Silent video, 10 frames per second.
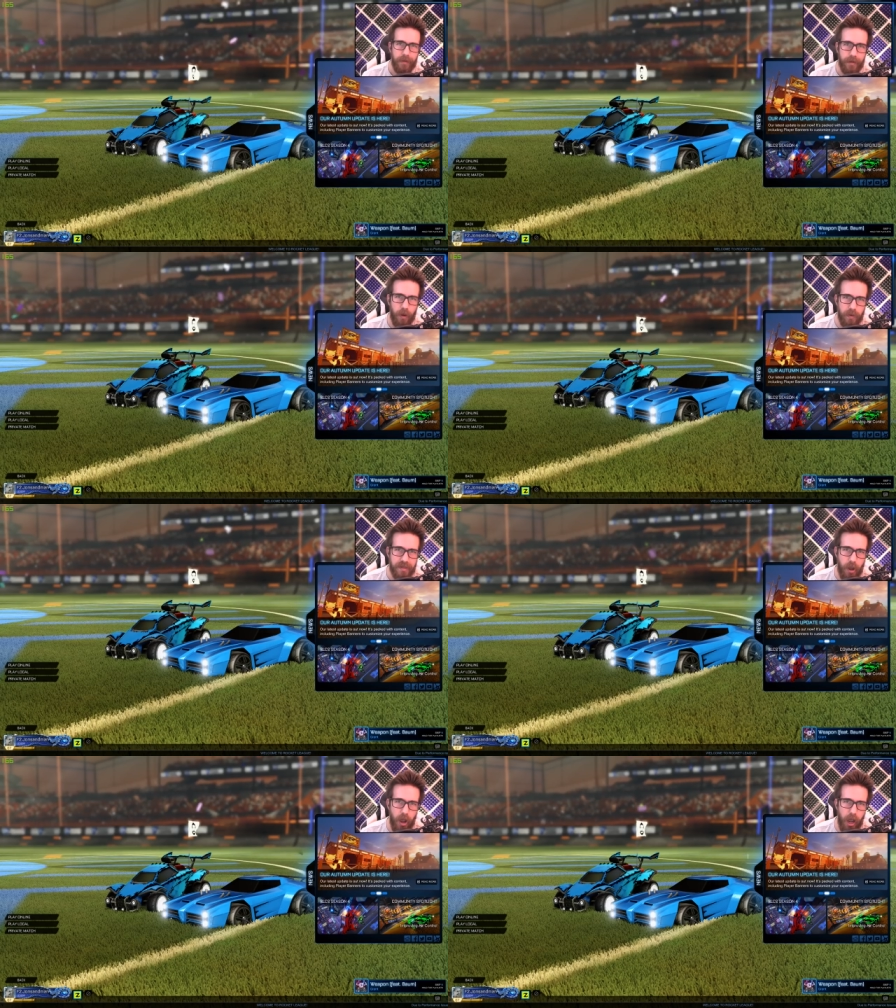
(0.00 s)
Yo, what's
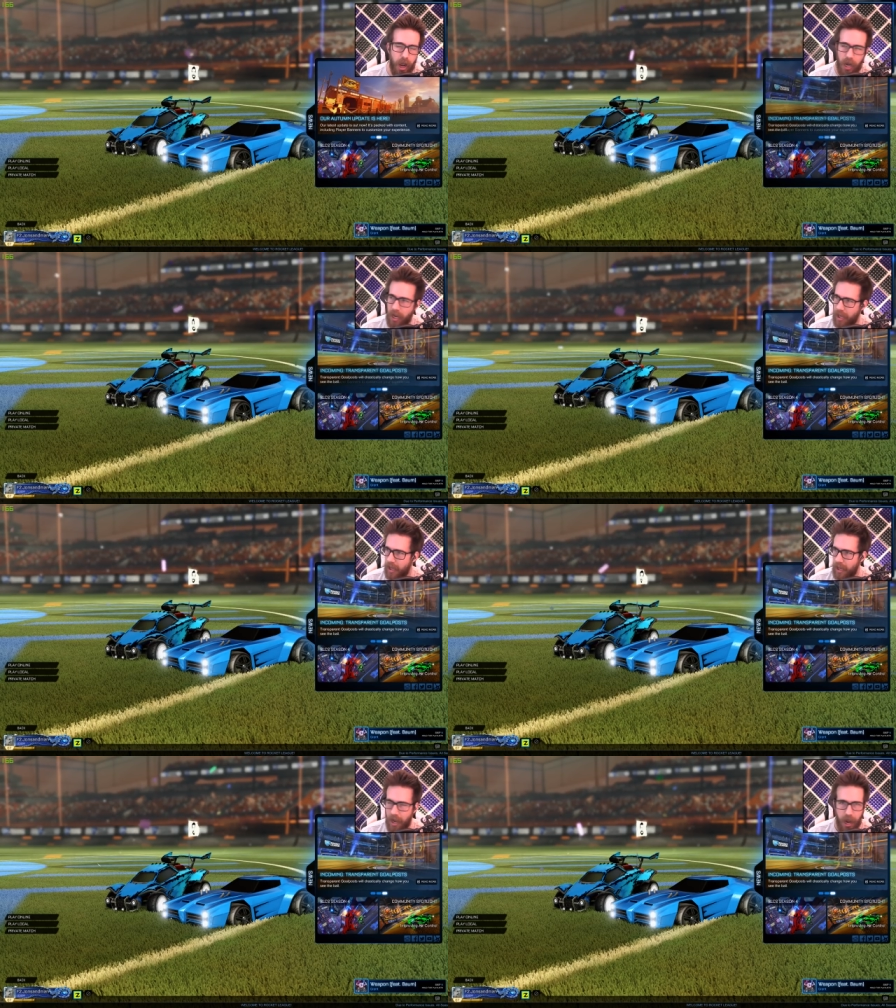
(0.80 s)
good?
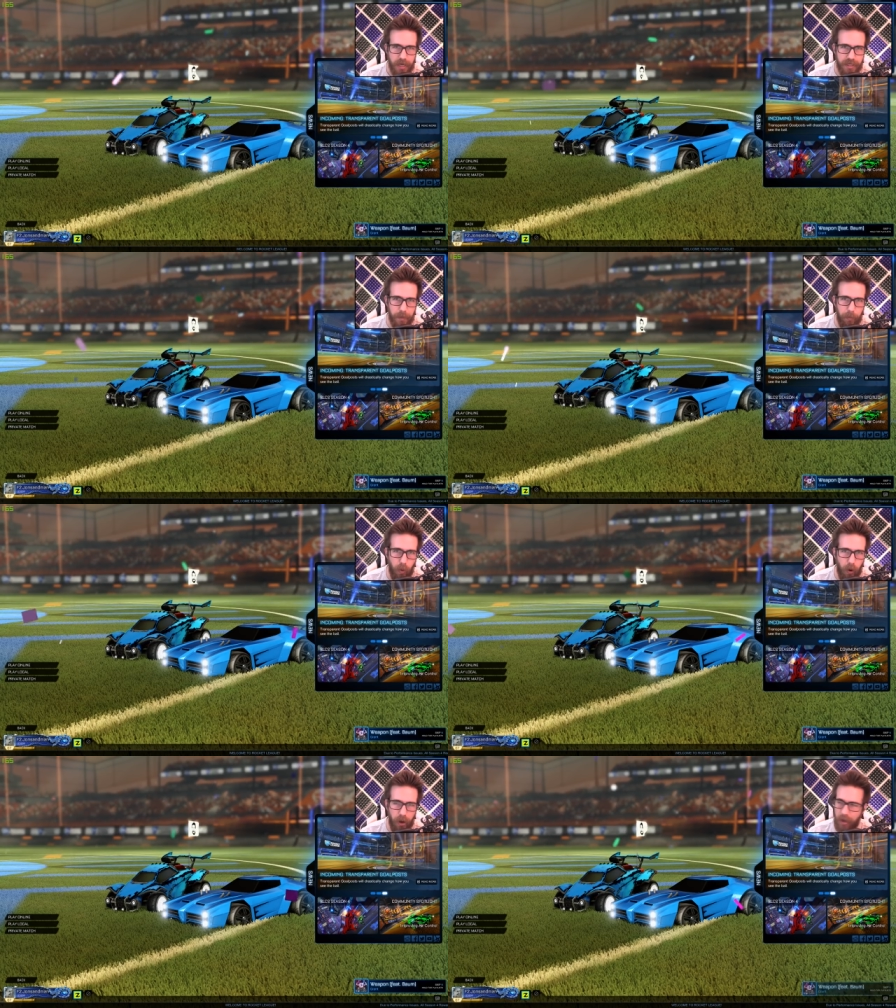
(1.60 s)
It's your
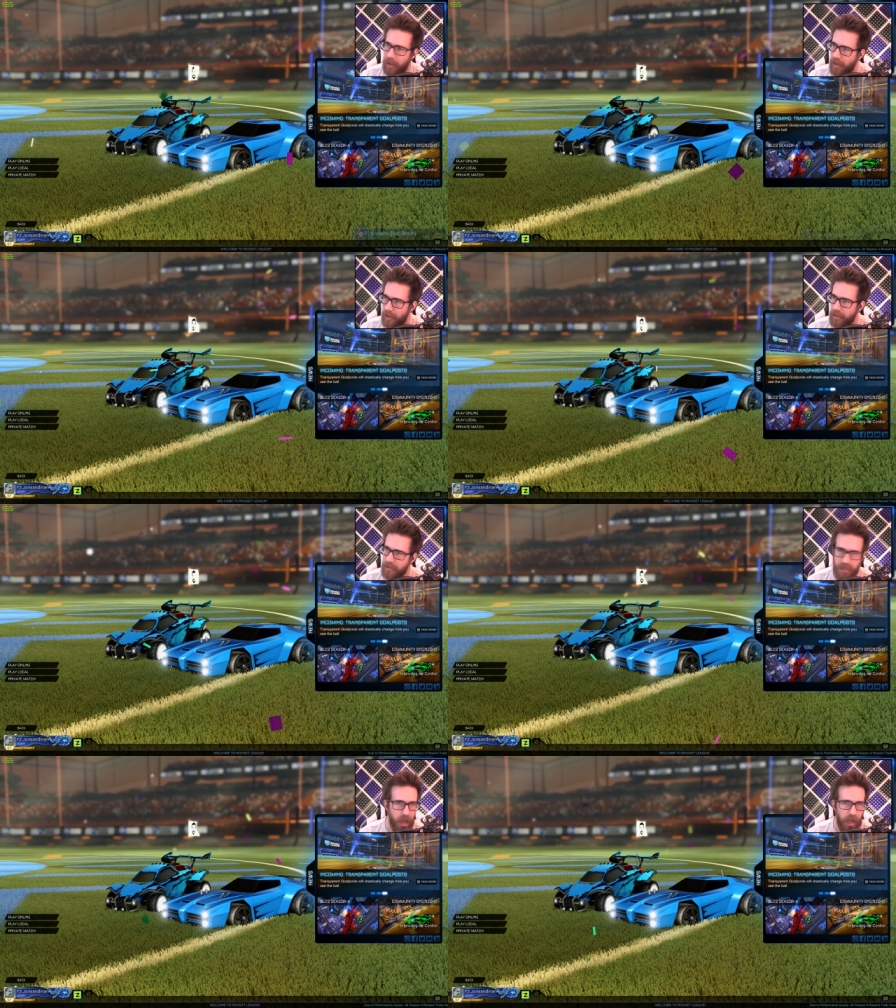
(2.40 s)
boy,
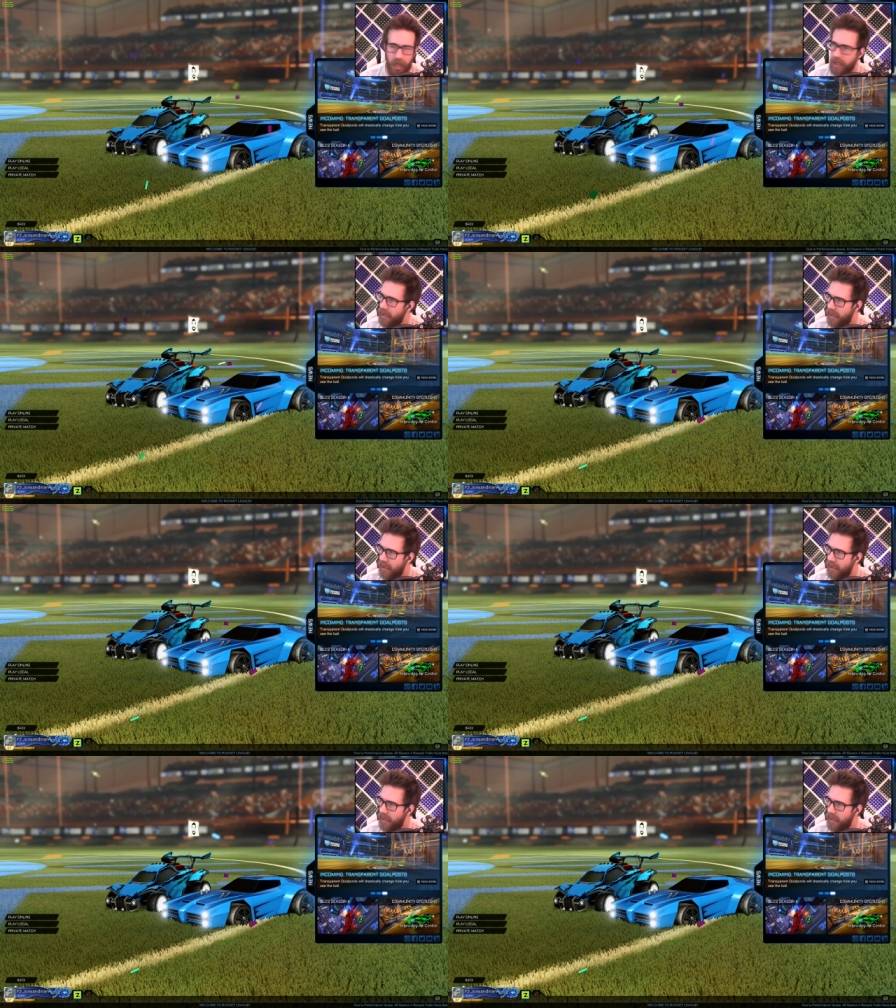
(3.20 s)
John,